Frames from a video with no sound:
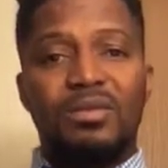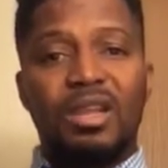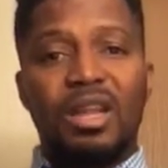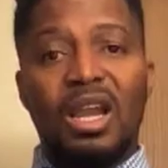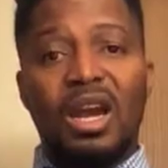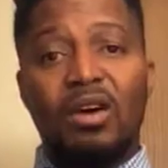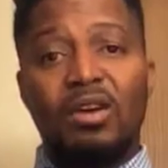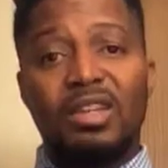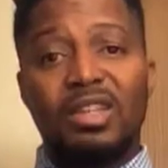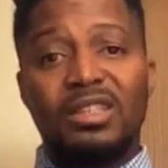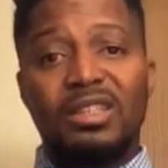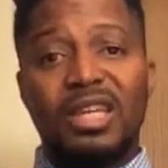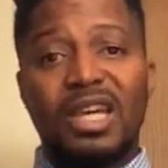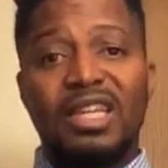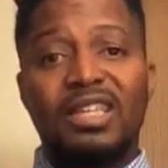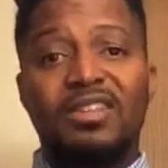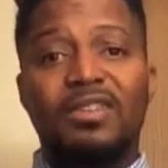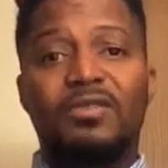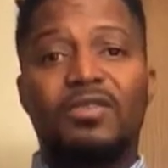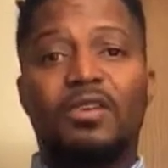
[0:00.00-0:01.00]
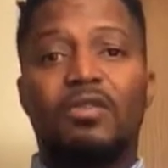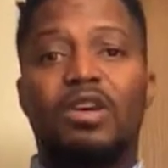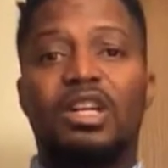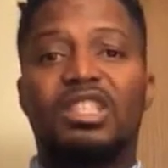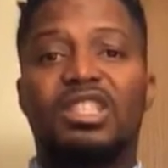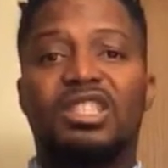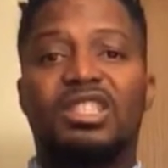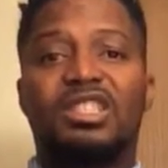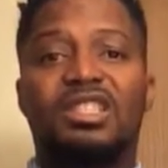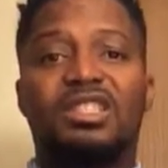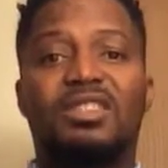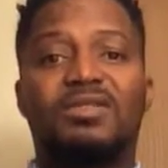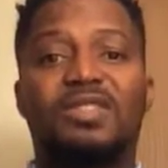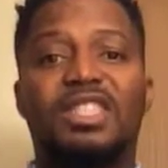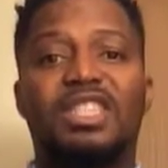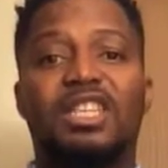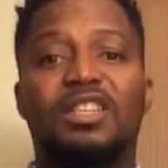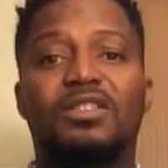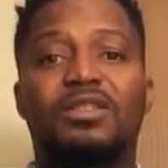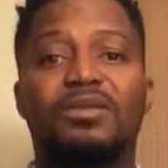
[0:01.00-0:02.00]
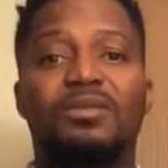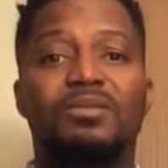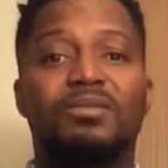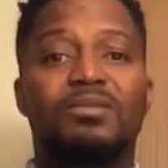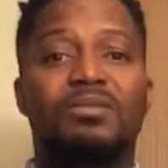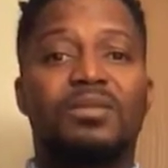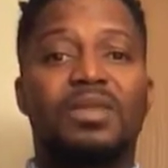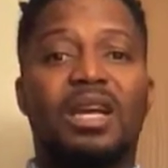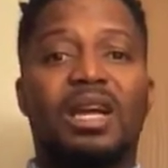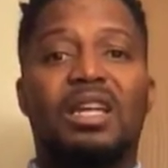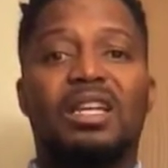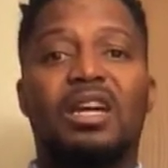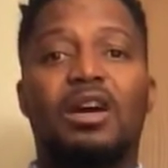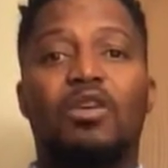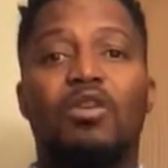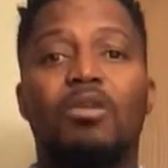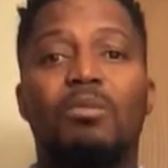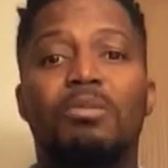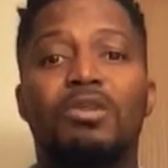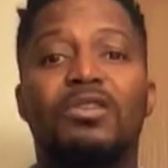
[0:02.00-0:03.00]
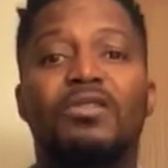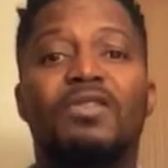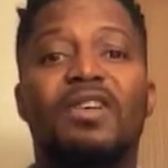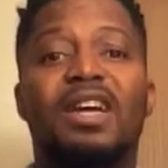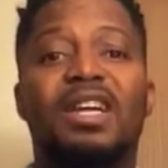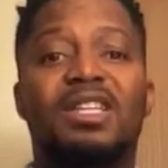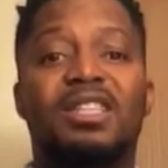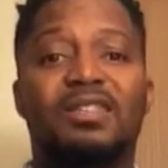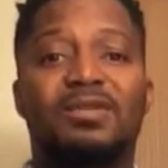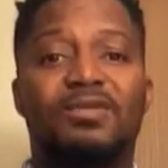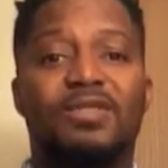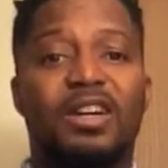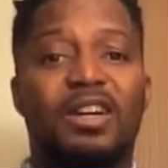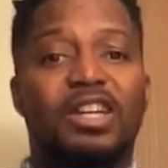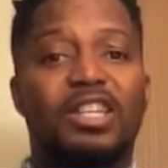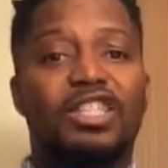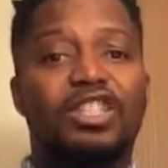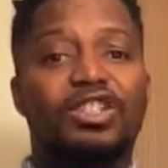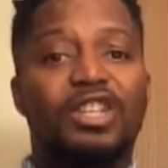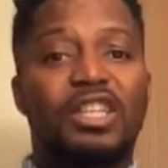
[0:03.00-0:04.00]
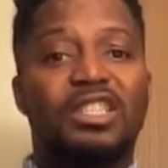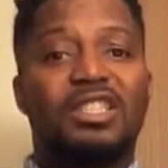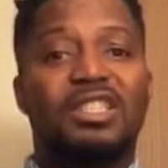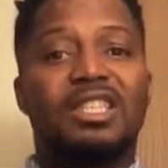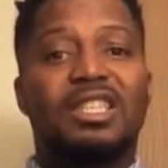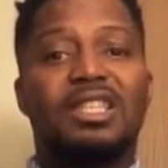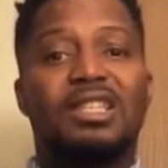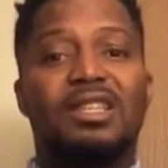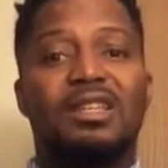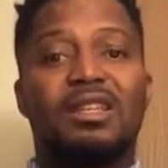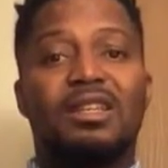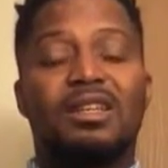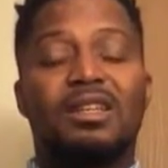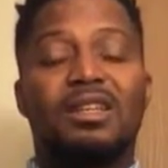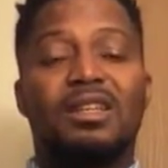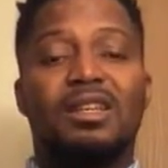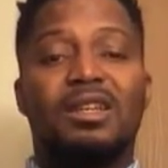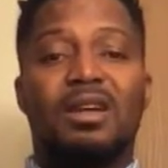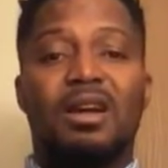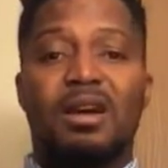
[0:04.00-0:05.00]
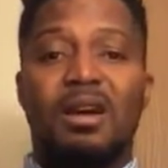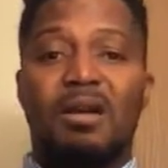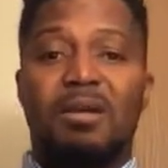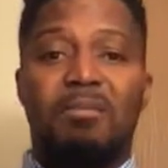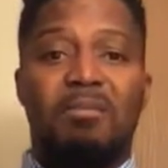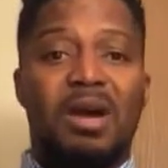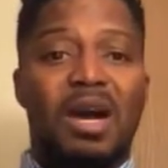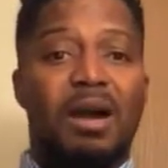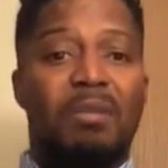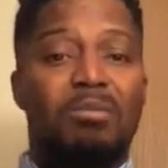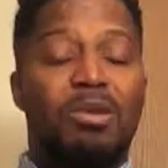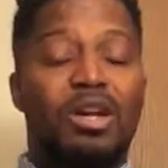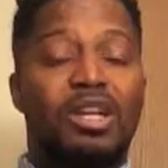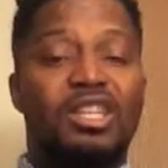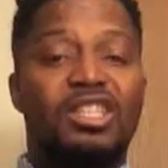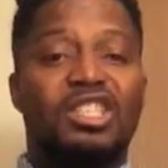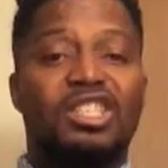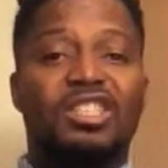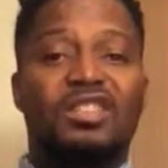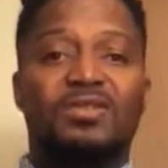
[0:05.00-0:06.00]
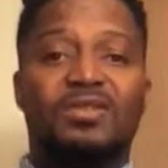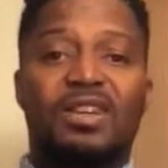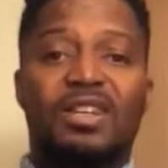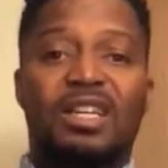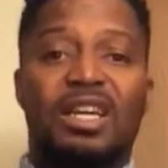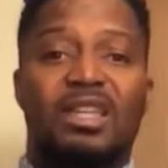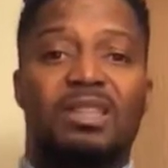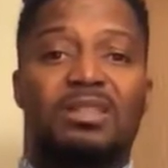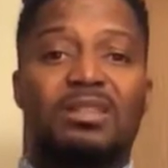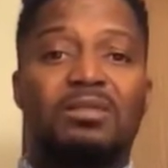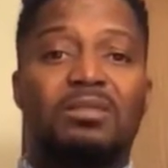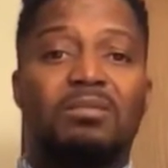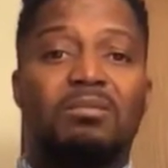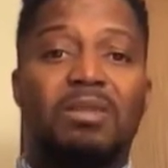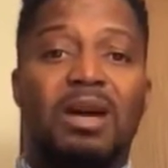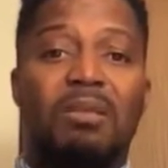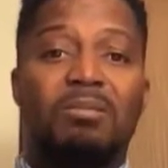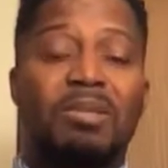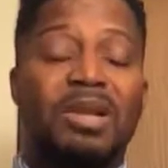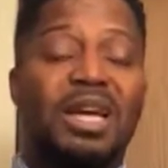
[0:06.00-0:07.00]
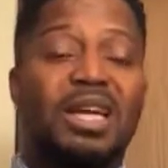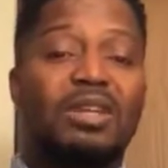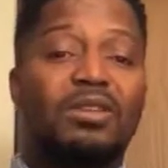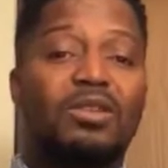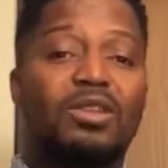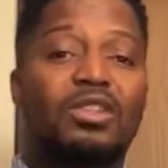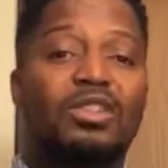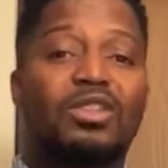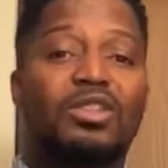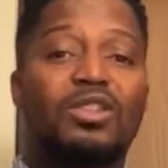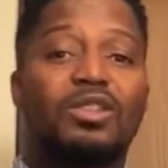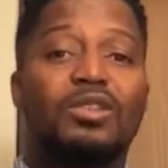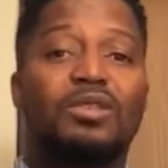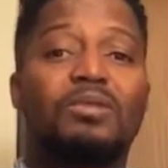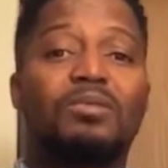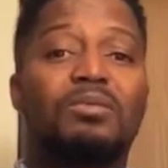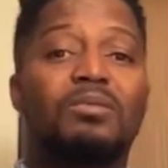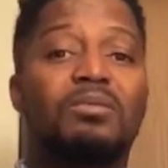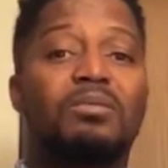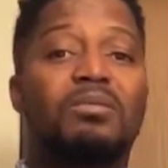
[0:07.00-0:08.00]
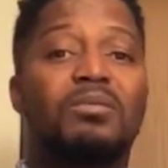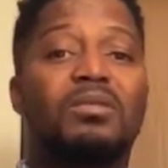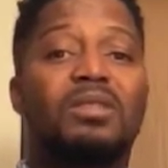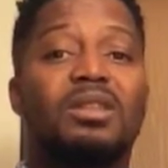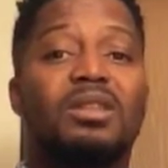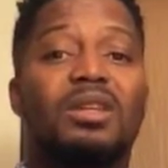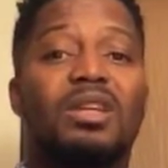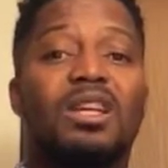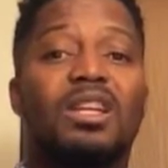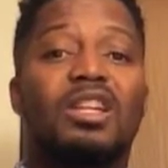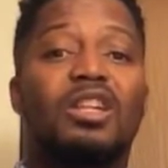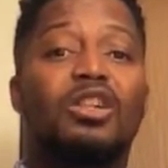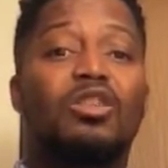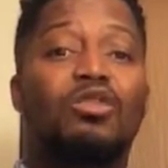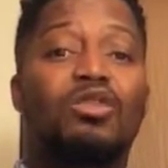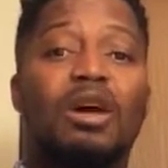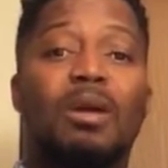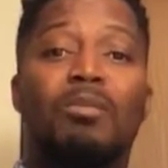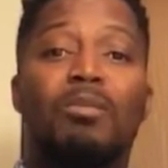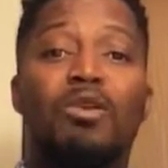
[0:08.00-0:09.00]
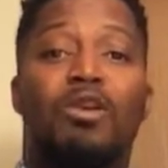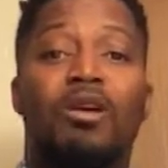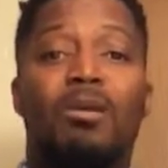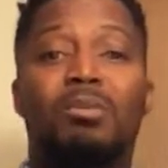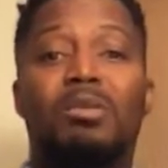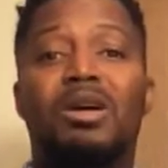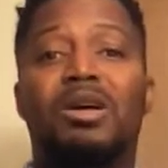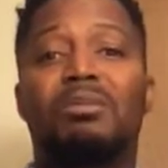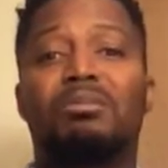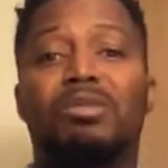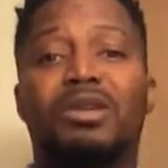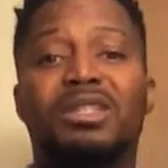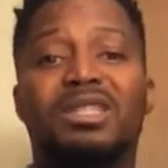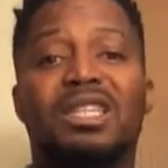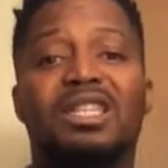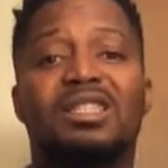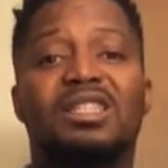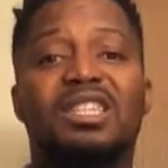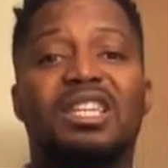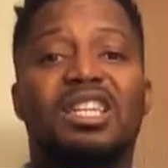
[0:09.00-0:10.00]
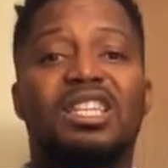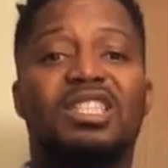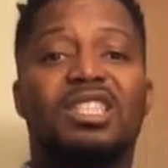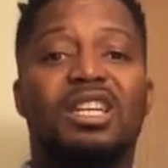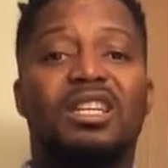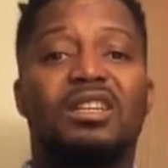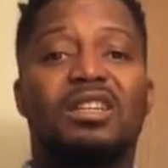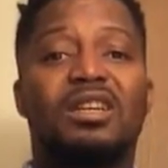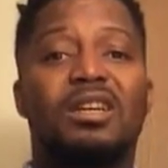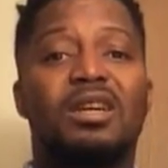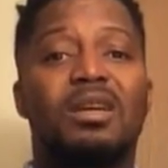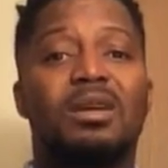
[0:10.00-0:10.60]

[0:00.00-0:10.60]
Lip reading: I want to thank you for watching this video, and I hope you find it very interesting. My apologies for not, my plan was to include a PowerPoint presentation,